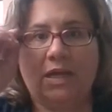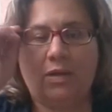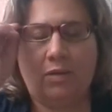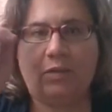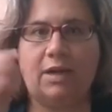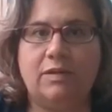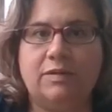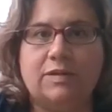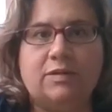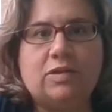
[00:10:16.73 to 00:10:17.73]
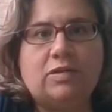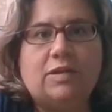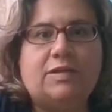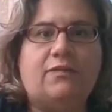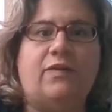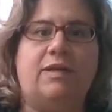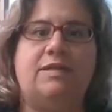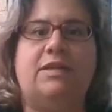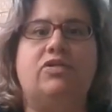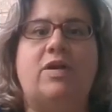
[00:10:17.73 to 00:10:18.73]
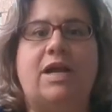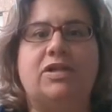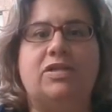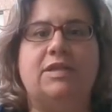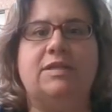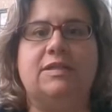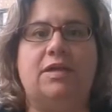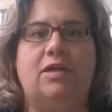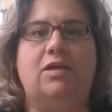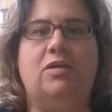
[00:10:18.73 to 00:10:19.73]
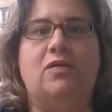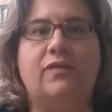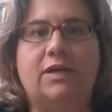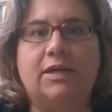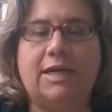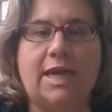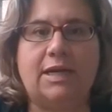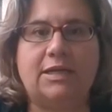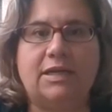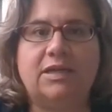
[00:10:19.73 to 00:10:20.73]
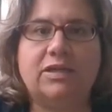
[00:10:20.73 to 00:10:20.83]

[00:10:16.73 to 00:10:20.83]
go around to the different attractions all over Canada,